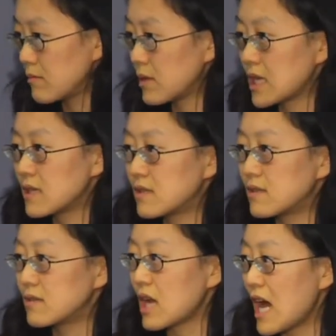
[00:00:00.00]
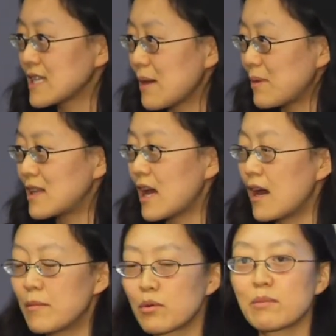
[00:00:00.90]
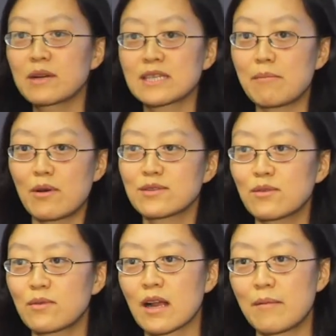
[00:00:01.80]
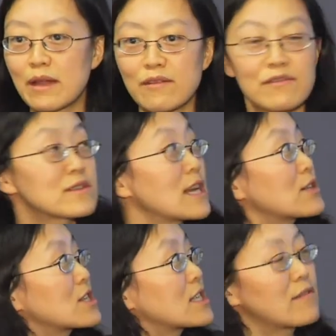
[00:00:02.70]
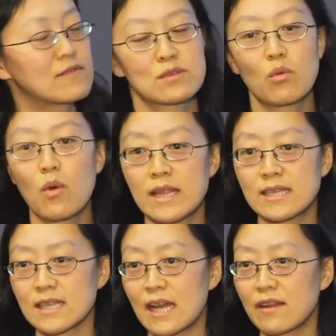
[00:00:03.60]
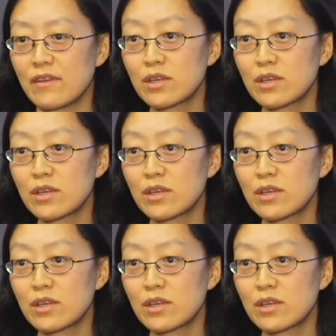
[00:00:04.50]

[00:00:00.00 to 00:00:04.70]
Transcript: Because Todd's lab and Wilbur's lab also work on microfluidics, I'll just give this one slide of